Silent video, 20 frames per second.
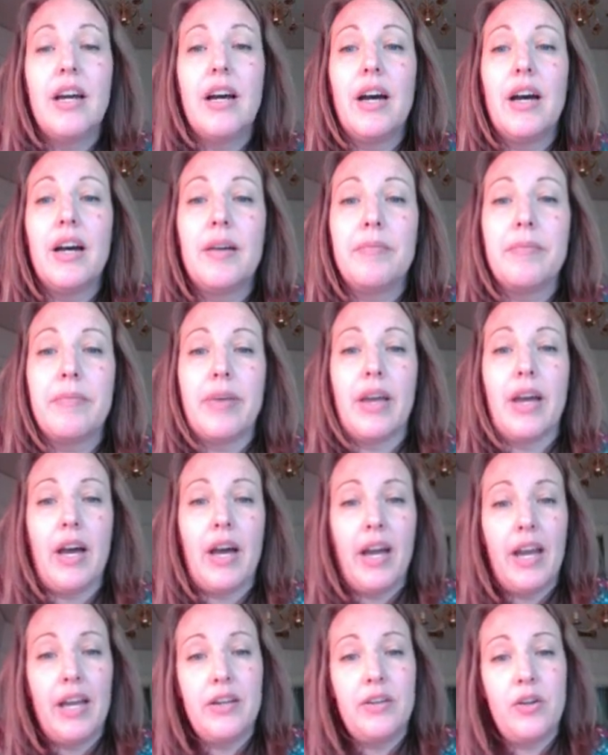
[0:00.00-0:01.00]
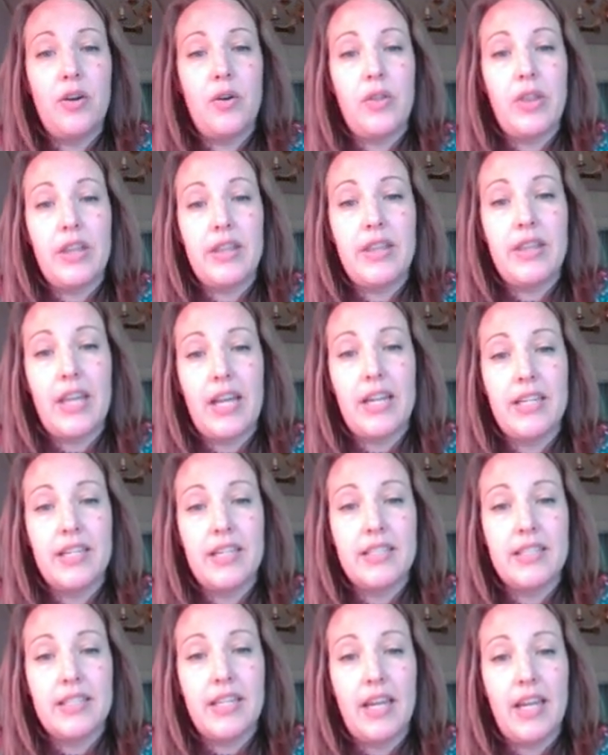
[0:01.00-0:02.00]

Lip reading: I know that is